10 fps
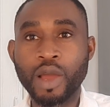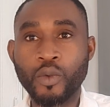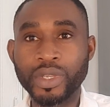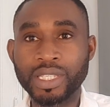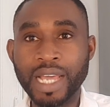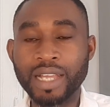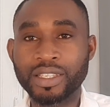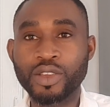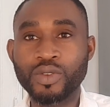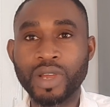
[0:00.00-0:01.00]
With
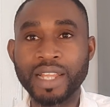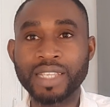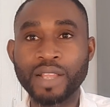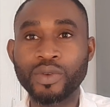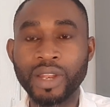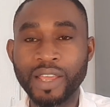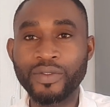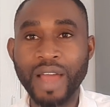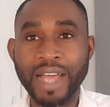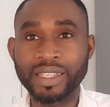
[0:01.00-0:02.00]
that, you can decide to
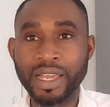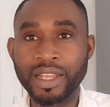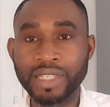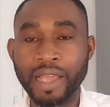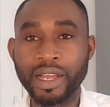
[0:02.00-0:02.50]
leave at any time.